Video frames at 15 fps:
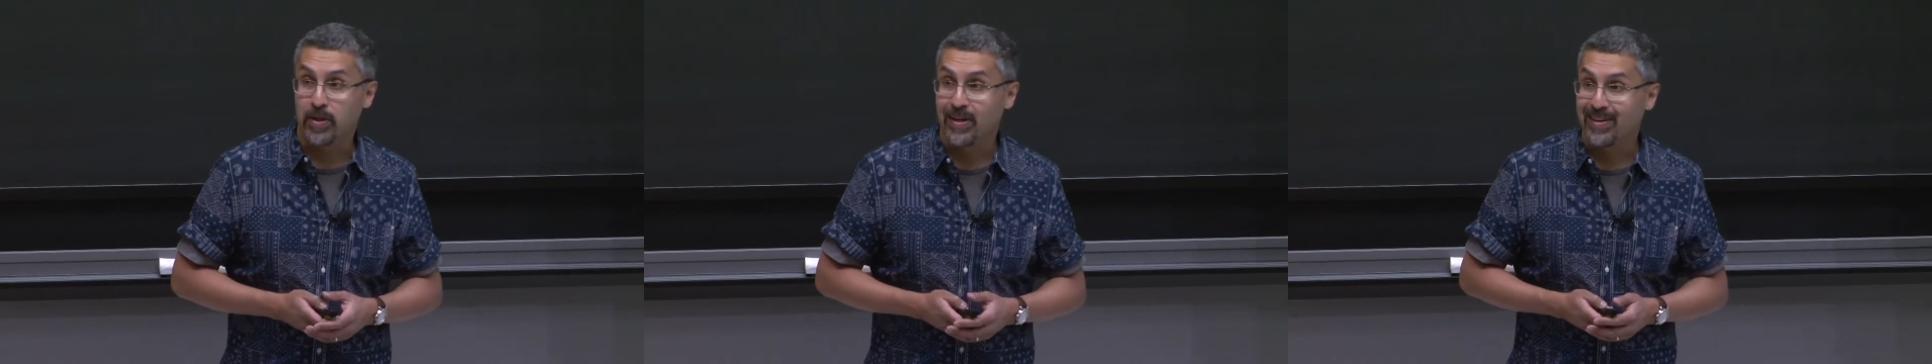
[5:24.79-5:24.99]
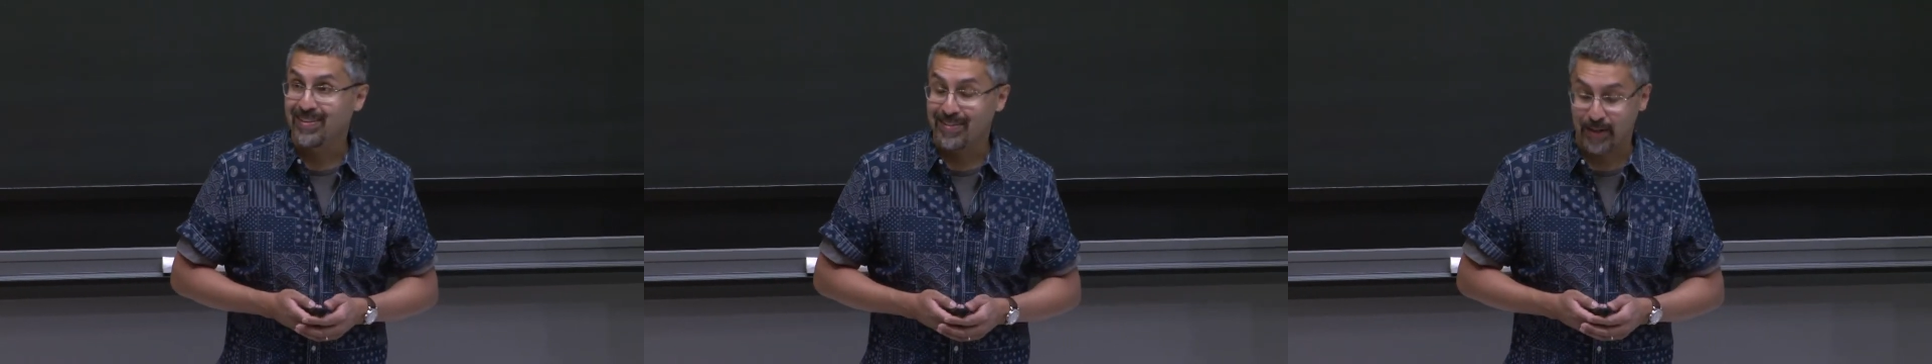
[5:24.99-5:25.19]

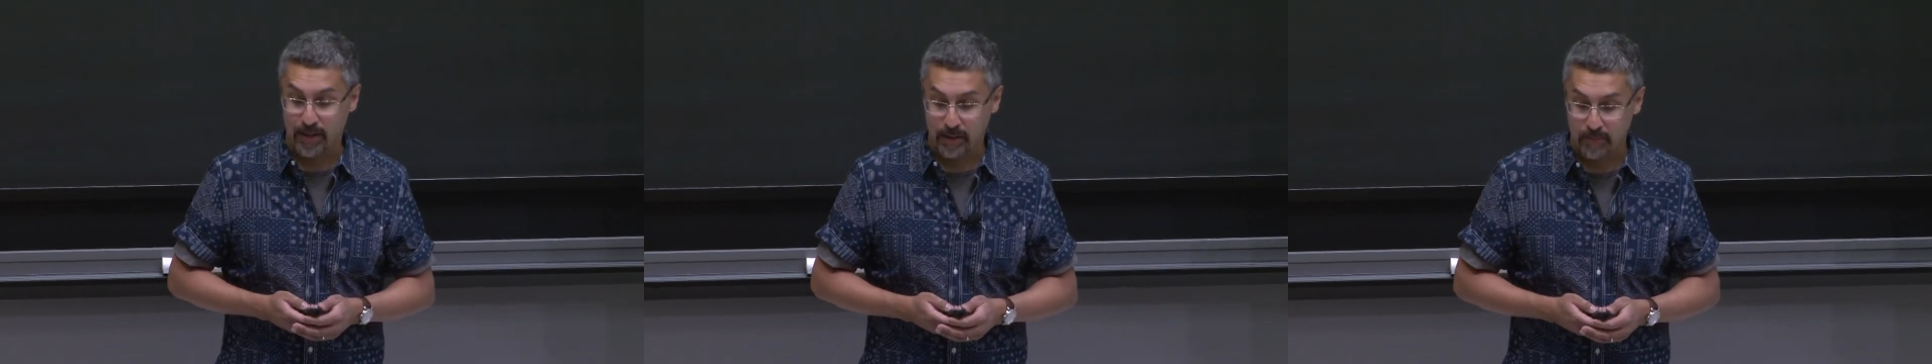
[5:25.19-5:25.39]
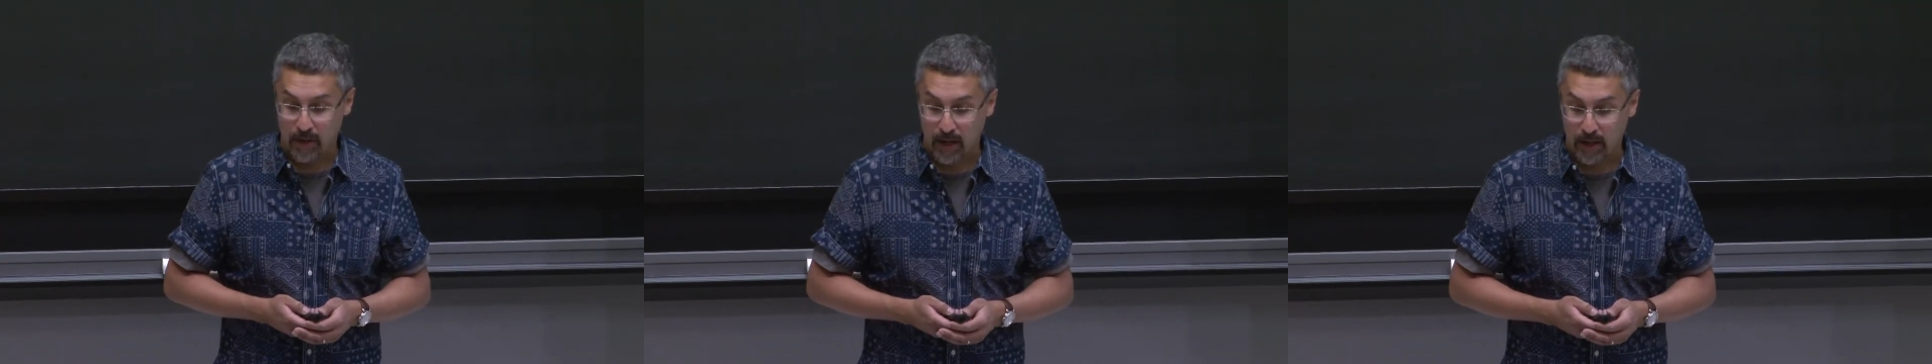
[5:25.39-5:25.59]
in
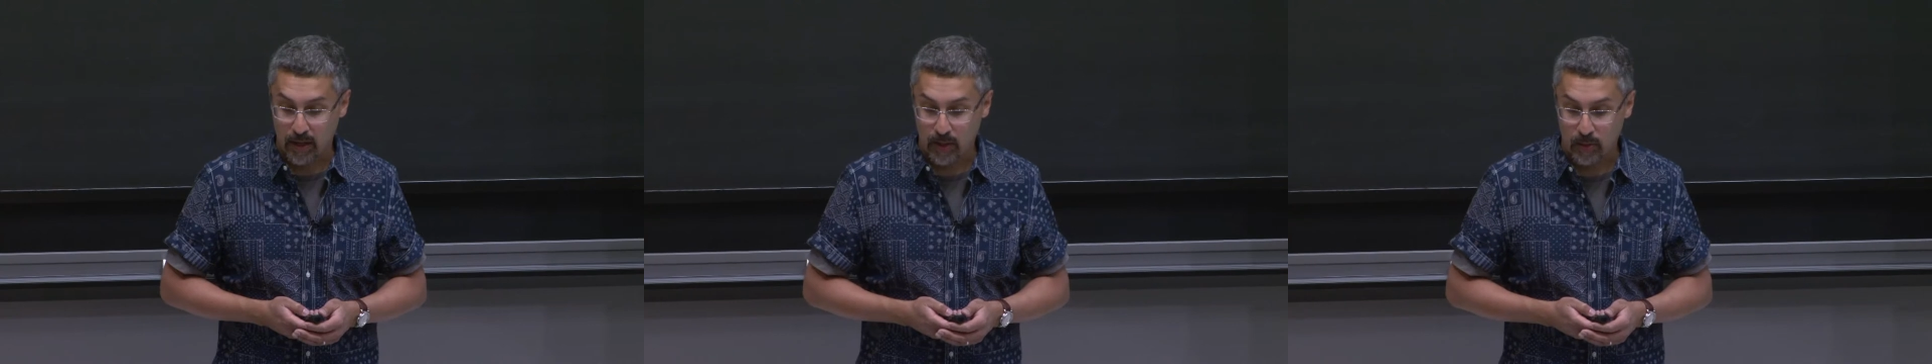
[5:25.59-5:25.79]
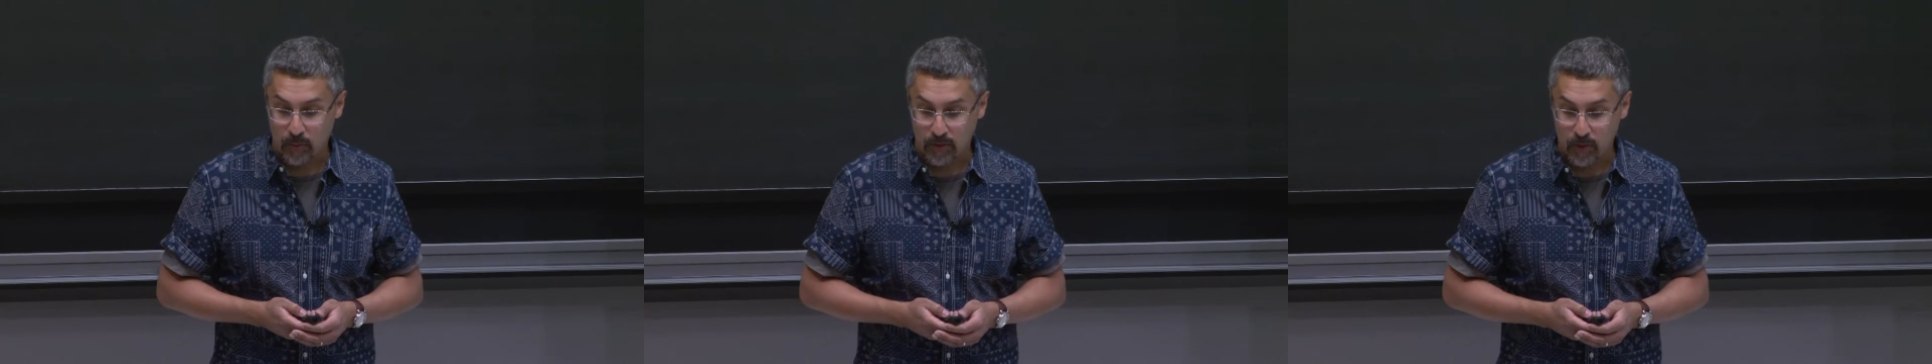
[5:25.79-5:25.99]
anytime
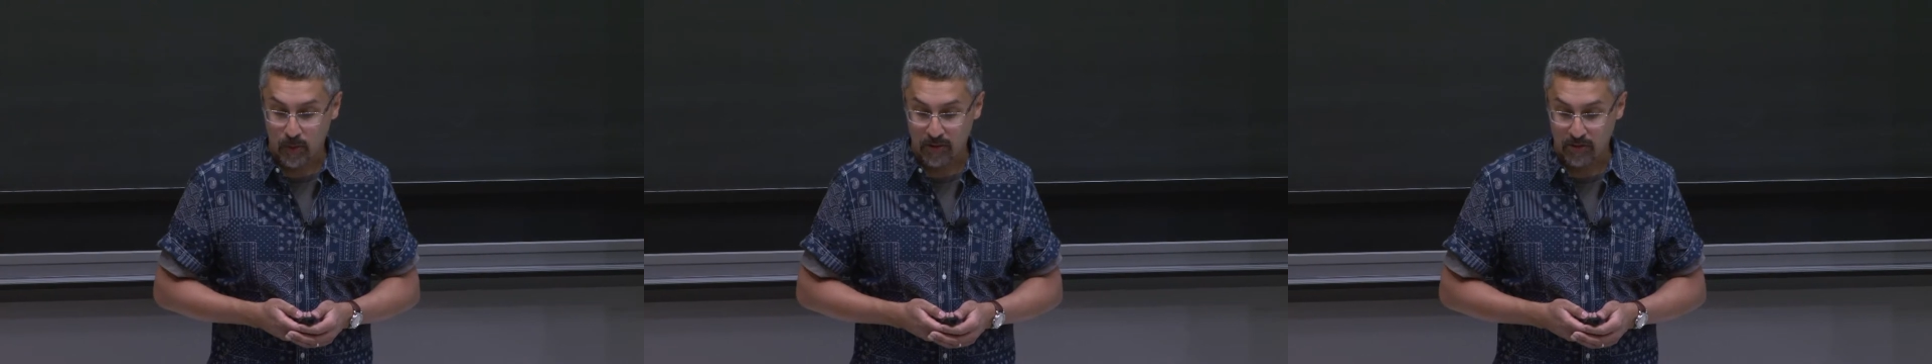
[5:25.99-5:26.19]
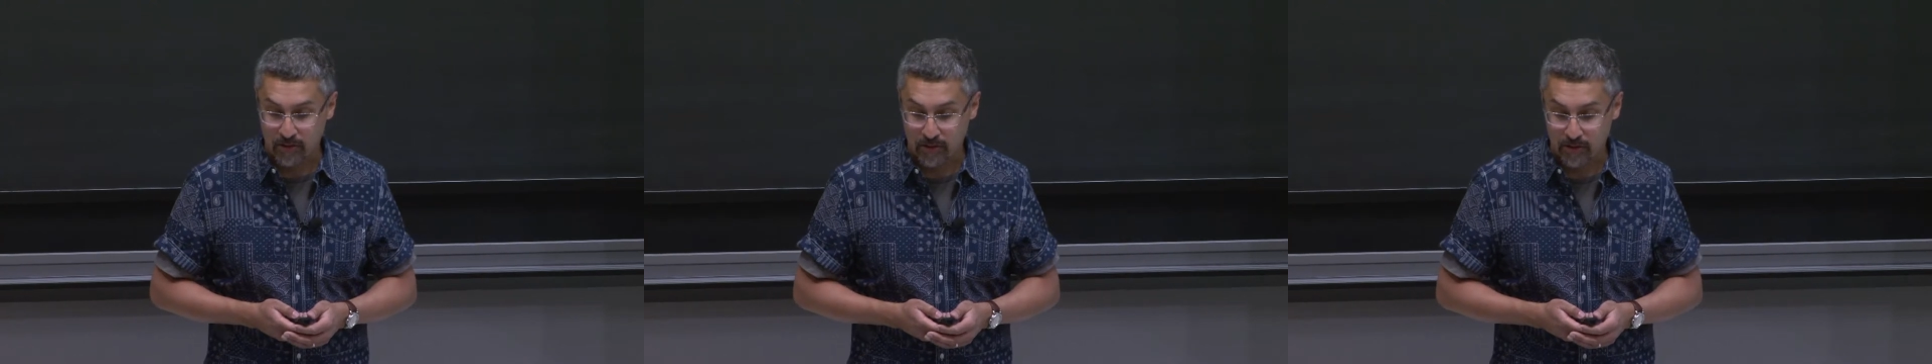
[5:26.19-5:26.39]
uh, with
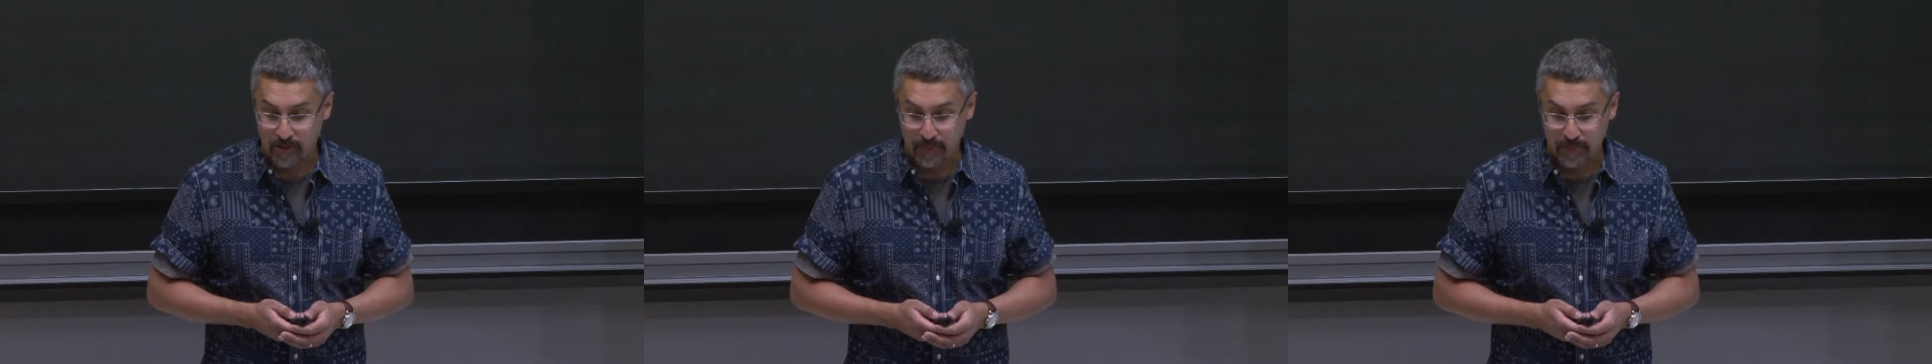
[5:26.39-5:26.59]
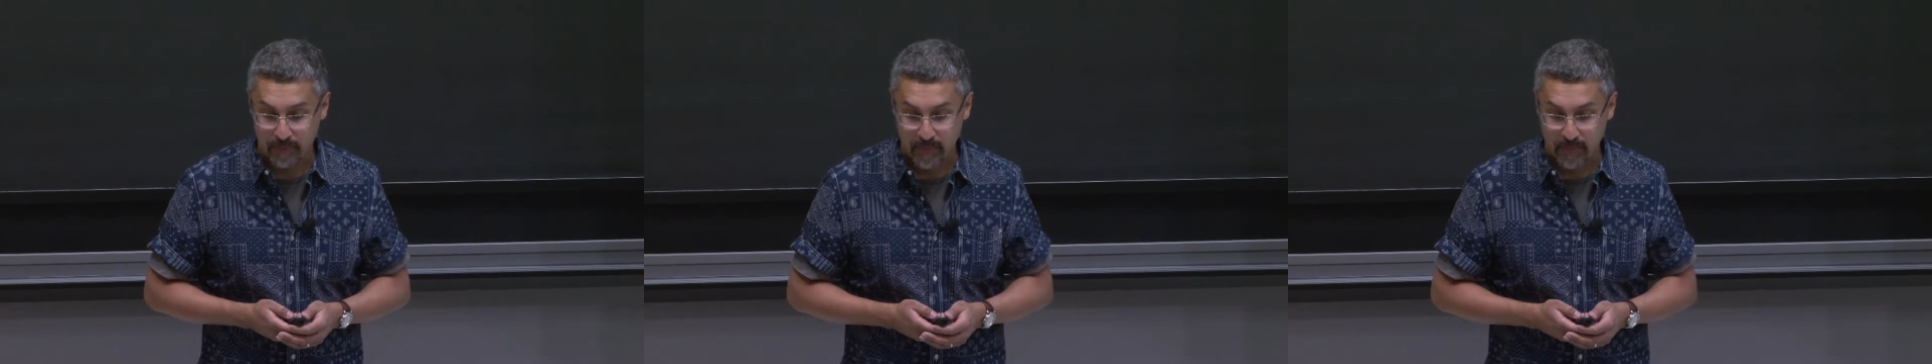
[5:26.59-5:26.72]
questions.